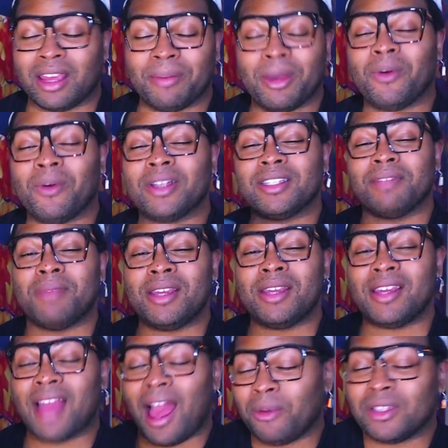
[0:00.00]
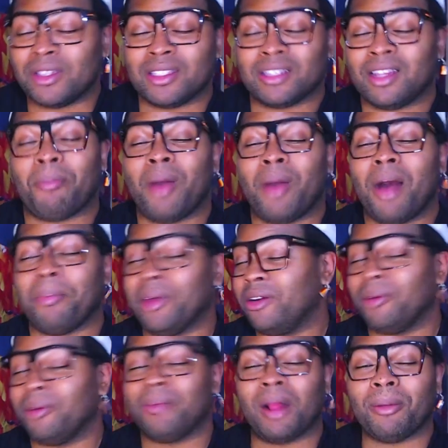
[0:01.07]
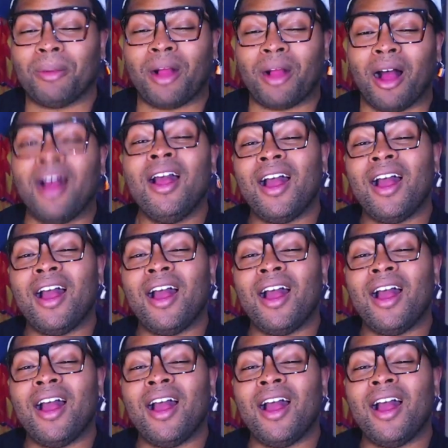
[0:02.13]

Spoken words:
It wasn't me, I was a puppet, or blah blah blah.